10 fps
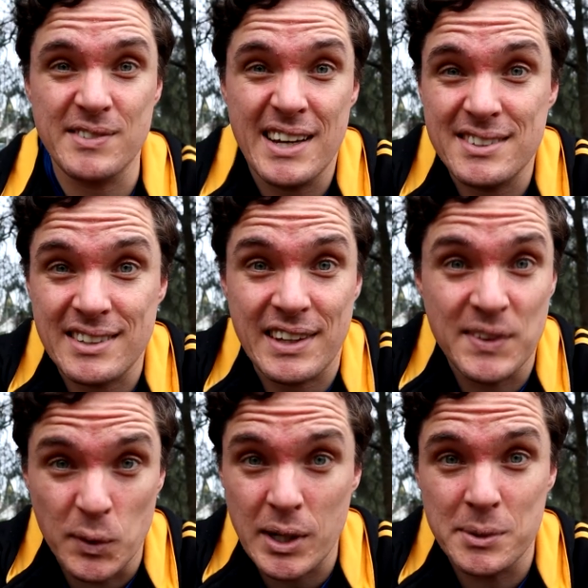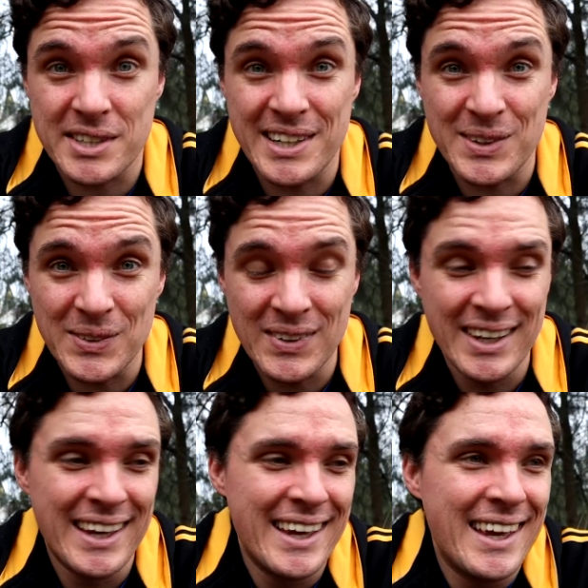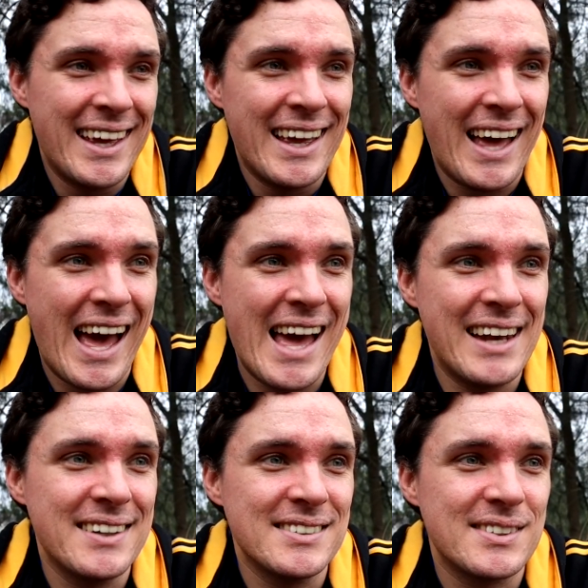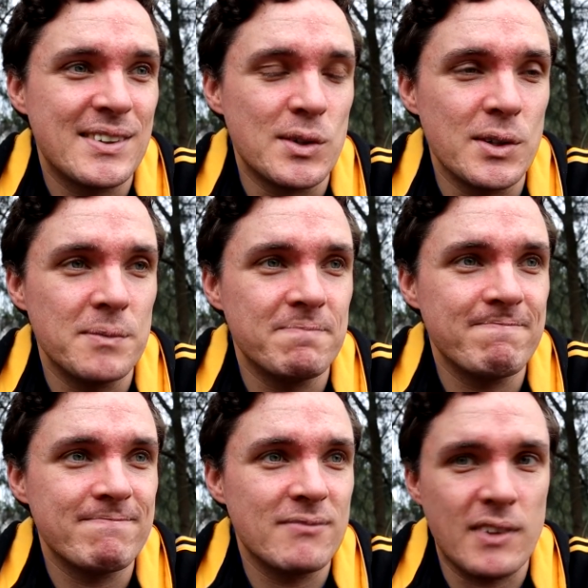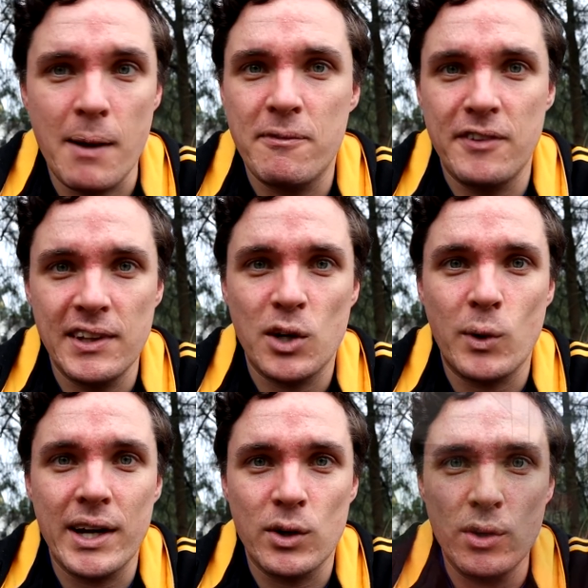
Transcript: faster than I thought I was gonna do. And thought, I'm feeling quite